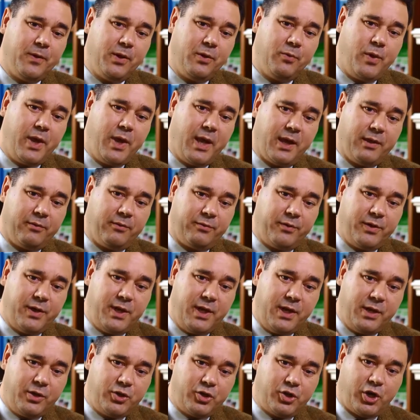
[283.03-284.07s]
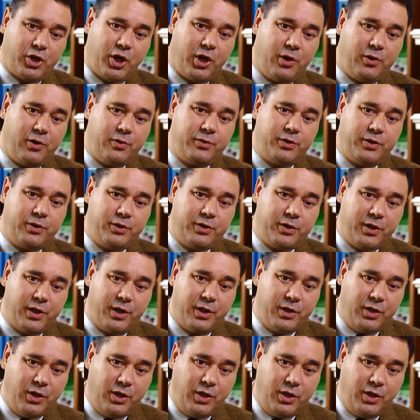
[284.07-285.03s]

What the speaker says: We have the Childhood and